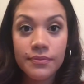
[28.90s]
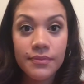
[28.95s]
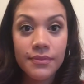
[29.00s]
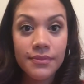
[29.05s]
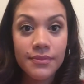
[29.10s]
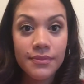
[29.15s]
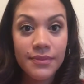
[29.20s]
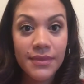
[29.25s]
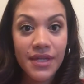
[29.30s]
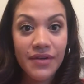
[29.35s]

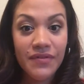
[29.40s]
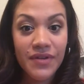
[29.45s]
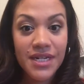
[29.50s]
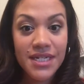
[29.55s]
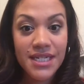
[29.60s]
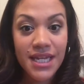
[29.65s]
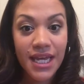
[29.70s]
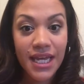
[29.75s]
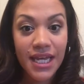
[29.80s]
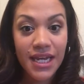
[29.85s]
Give it a
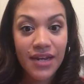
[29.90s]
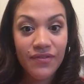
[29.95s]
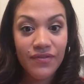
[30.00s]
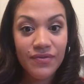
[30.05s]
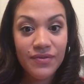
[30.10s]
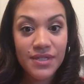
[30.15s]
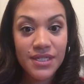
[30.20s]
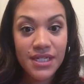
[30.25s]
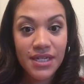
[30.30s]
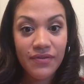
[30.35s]
second
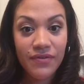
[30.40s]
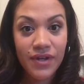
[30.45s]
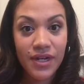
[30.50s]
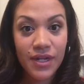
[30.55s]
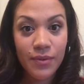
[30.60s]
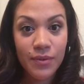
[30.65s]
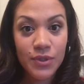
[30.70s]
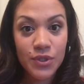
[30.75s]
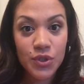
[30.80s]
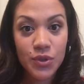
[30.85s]
see if
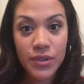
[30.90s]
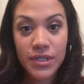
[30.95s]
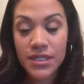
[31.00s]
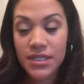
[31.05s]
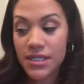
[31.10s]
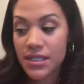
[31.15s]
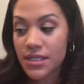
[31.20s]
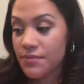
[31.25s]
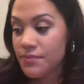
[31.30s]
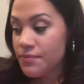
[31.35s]
anyone joins.
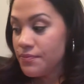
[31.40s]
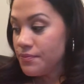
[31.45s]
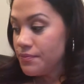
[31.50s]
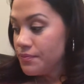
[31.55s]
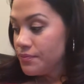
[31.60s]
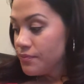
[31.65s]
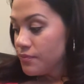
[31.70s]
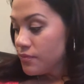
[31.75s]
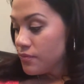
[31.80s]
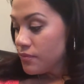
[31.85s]

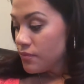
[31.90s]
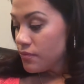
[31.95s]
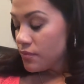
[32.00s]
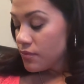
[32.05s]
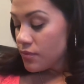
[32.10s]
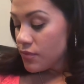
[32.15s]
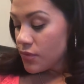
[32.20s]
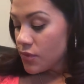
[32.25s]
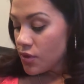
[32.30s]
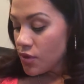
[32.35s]

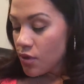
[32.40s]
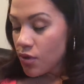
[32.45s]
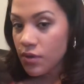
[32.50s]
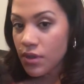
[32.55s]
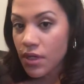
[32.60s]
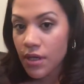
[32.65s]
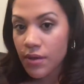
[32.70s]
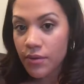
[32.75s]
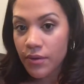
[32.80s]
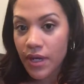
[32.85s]
Hold
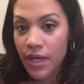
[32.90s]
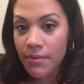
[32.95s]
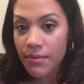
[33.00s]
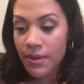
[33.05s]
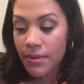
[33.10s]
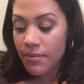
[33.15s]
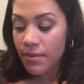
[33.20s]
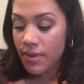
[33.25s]
on, okay, baby?